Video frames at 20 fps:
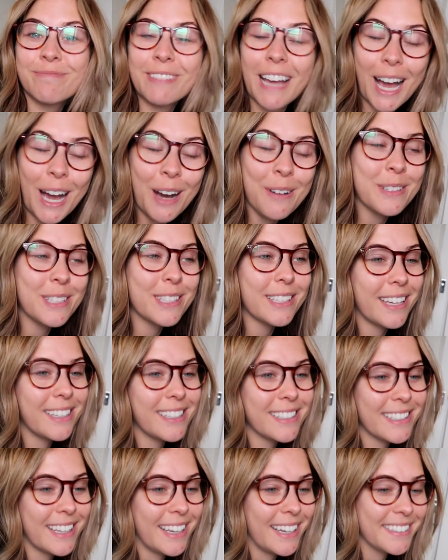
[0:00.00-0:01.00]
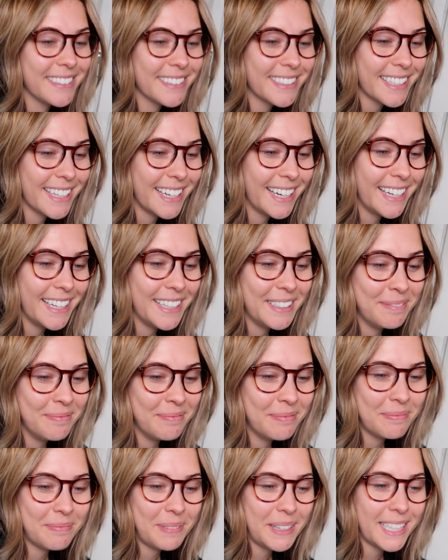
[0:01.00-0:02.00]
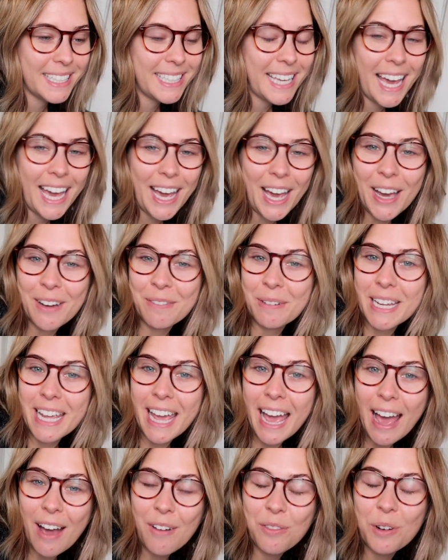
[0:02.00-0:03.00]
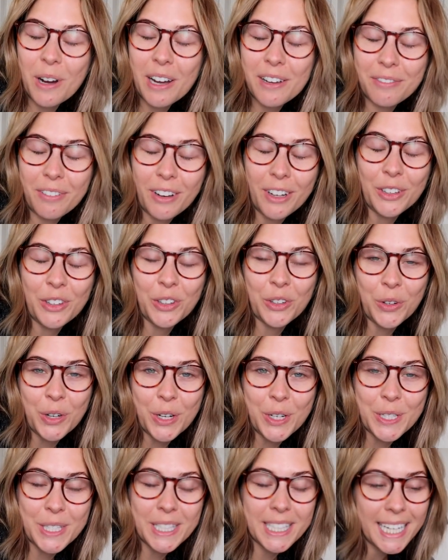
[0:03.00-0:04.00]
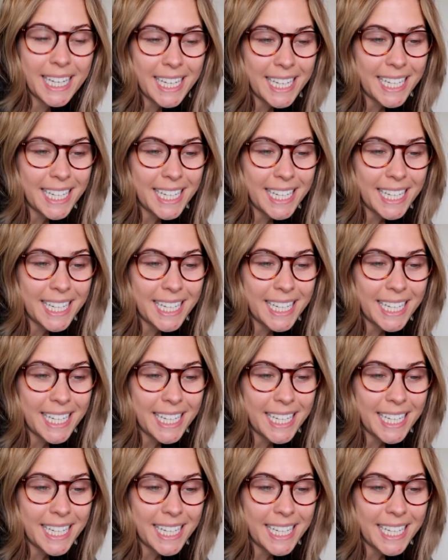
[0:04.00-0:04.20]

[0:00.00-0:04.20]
How insane is that? But yeah, we have Wi-Fi on the cruise,